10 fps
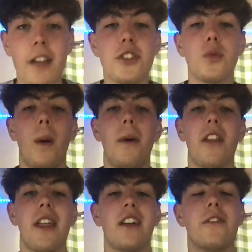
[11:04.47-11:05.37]
And just one
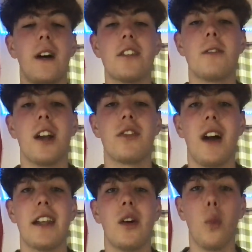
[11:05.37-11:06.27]
more thing, Fans React Friday